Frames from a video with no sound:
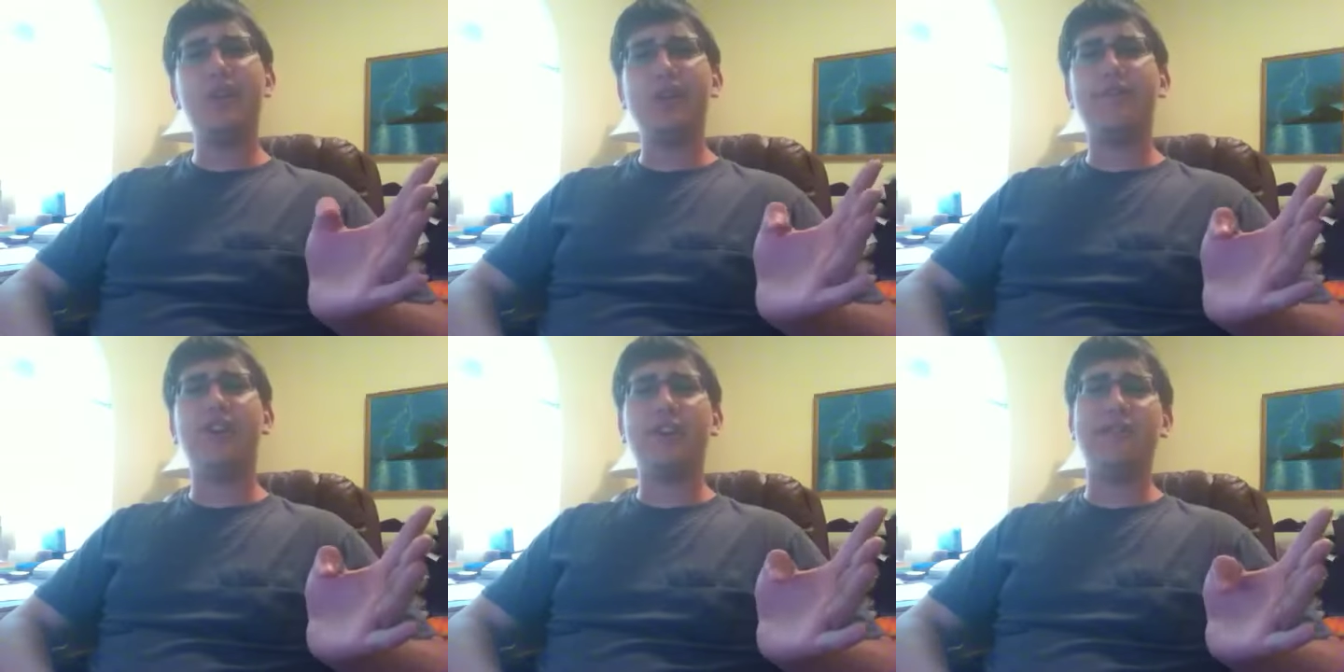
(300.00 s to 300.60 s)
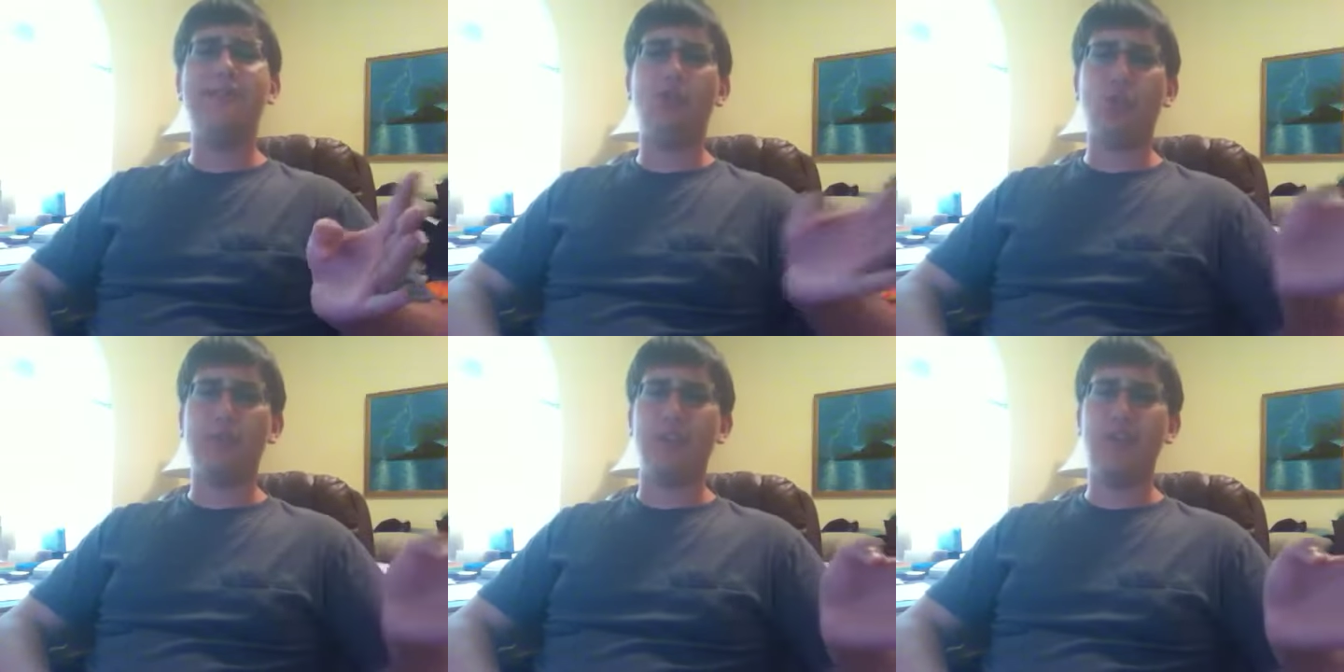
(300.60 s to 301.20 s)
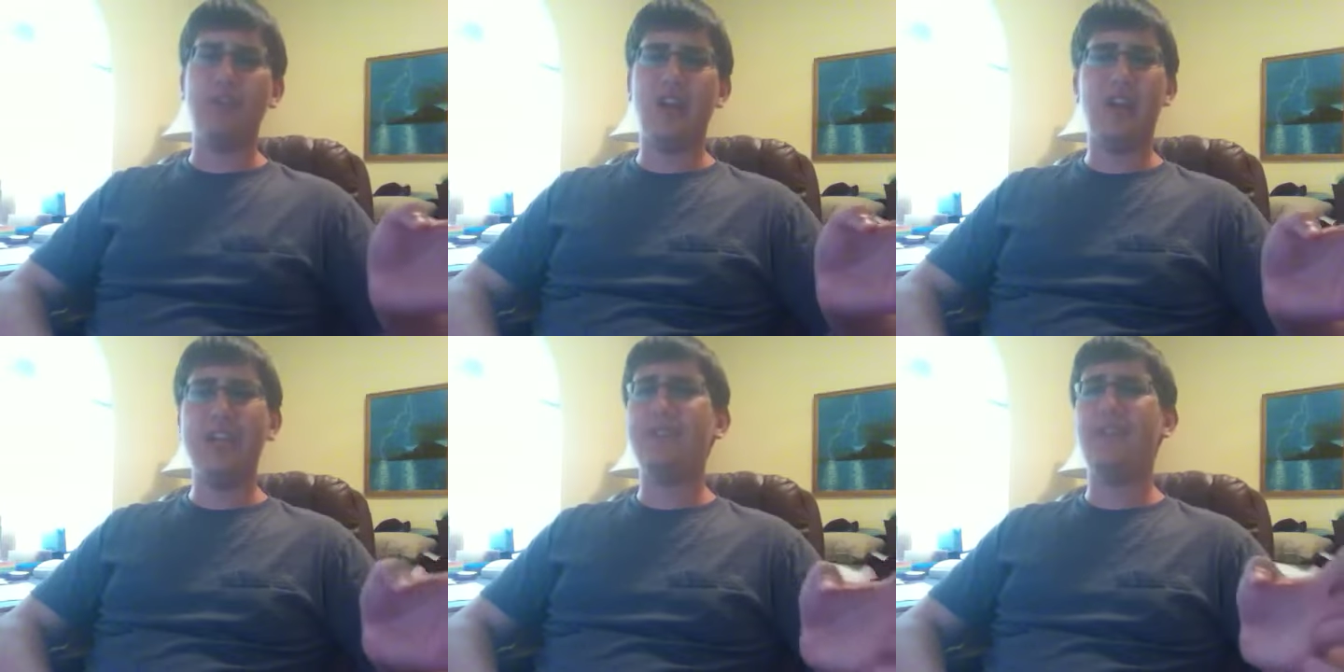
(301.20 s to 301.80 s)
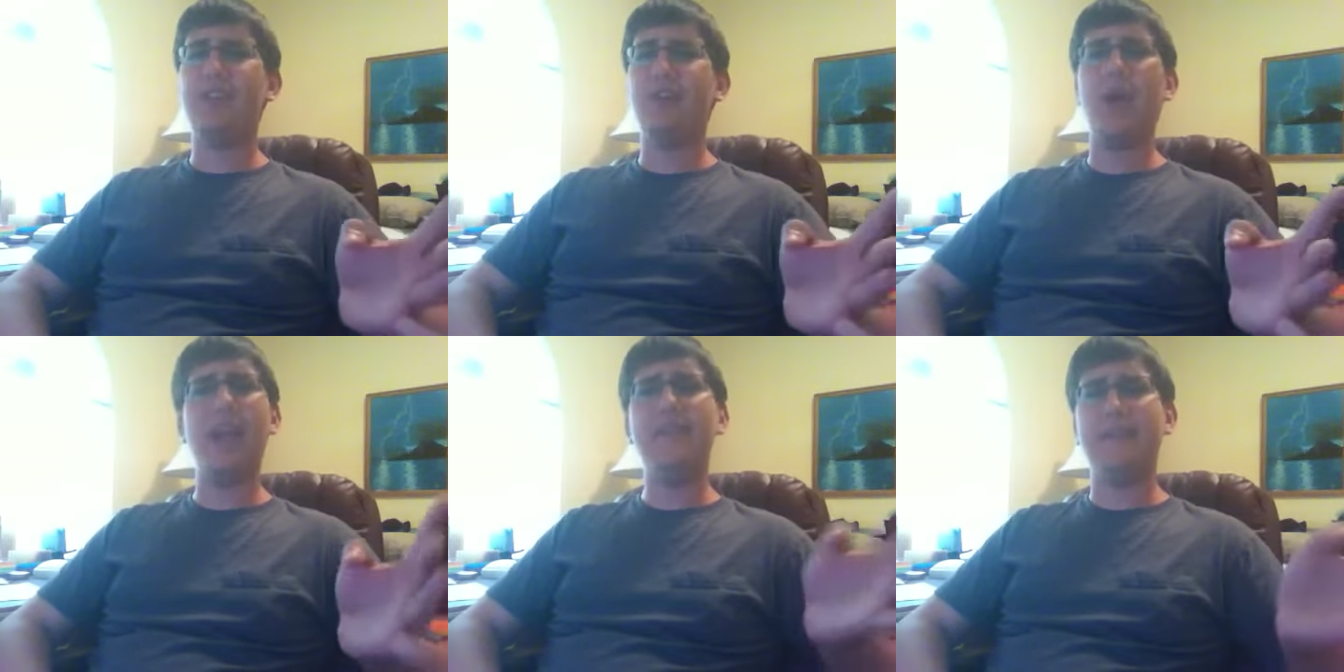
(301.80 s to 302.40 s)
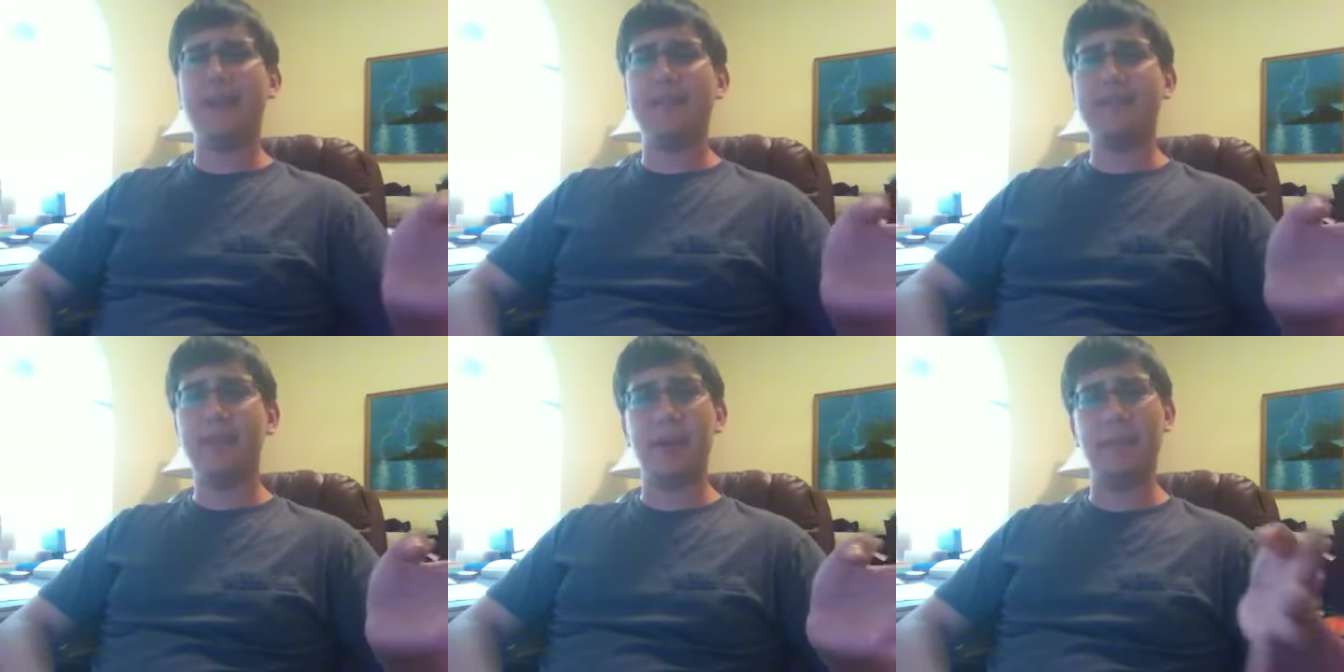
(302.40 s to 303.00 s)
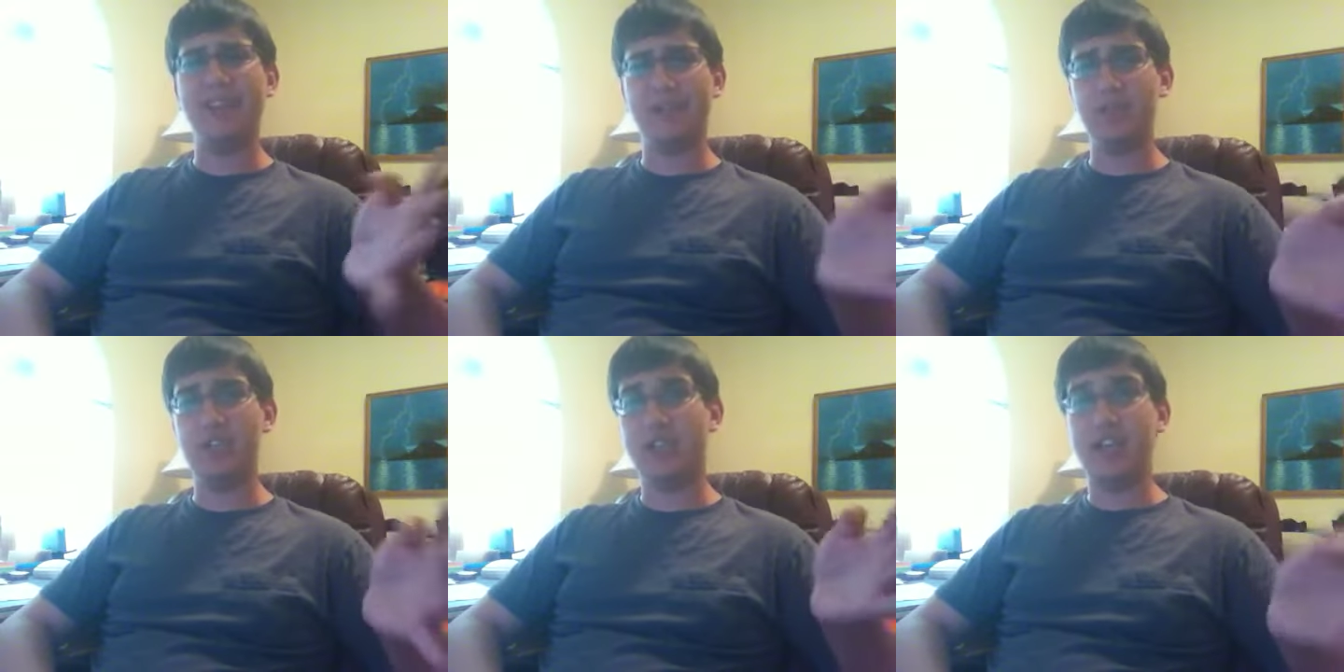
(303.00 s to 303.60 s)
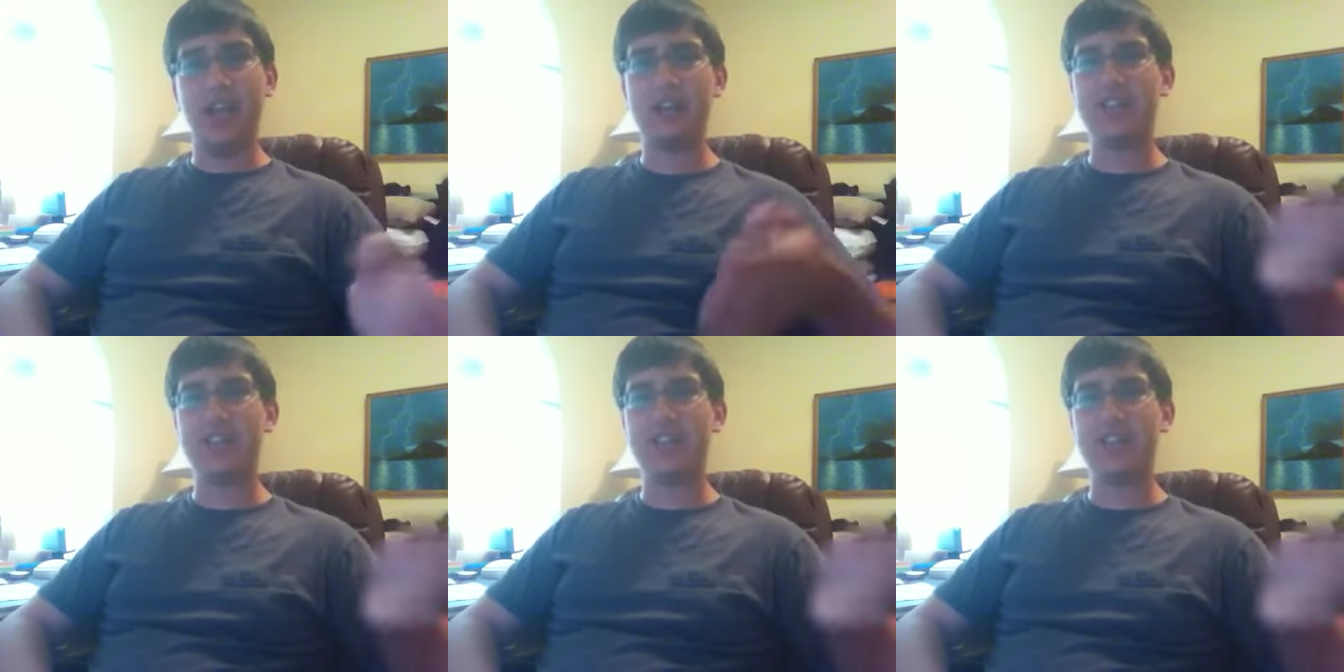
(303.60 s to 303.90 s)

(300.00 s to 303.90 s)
know your fucking forum, dude. I don't even know anything about PWG. It's